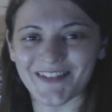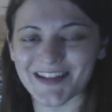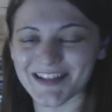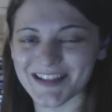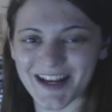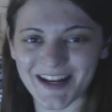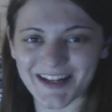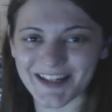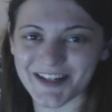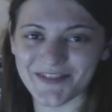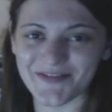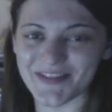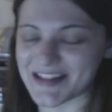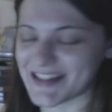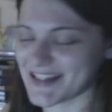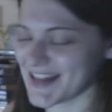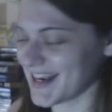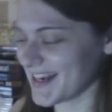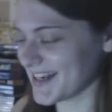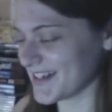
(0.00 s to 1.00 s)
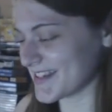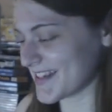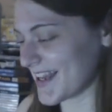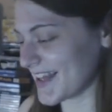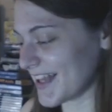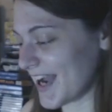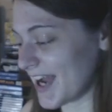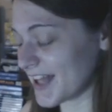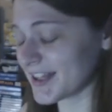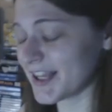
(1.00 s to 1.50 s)
It's actually ridiculous.
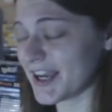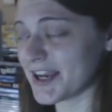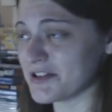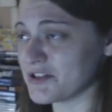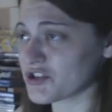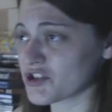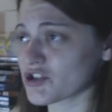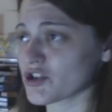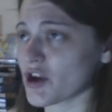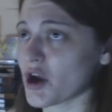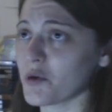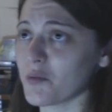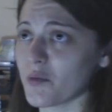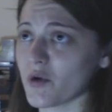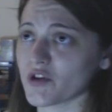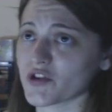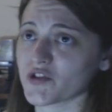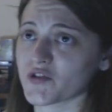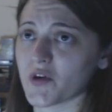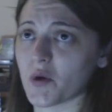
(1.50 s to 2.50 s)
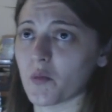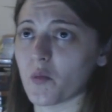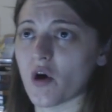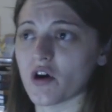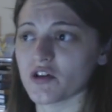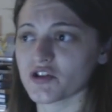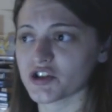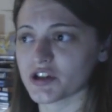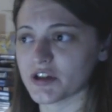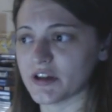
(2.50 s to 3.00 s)
I learned so much from
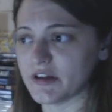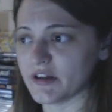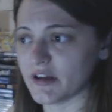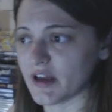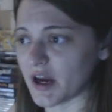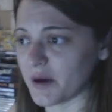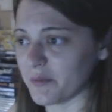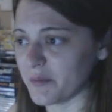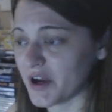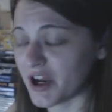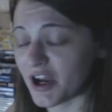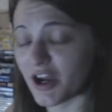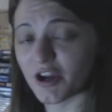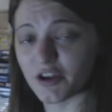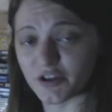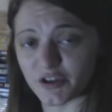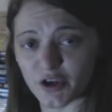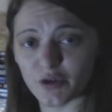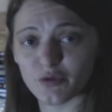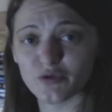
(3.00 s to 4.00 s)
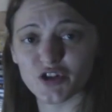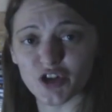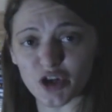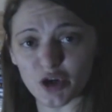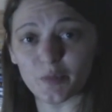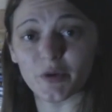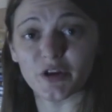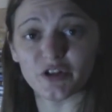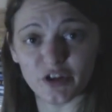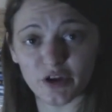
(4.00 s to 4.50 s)
watching
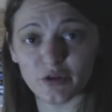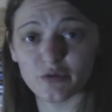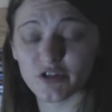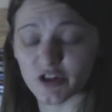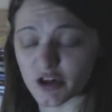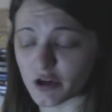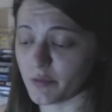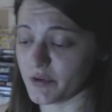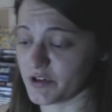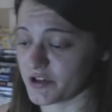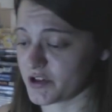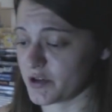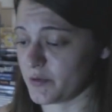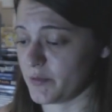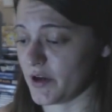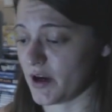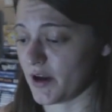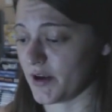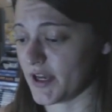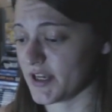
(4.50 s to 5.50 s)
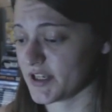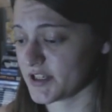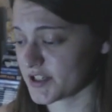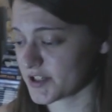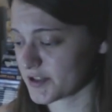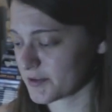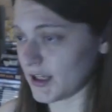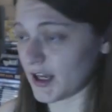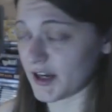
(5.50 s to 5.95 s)
YouTube and YouTubers, to be honest.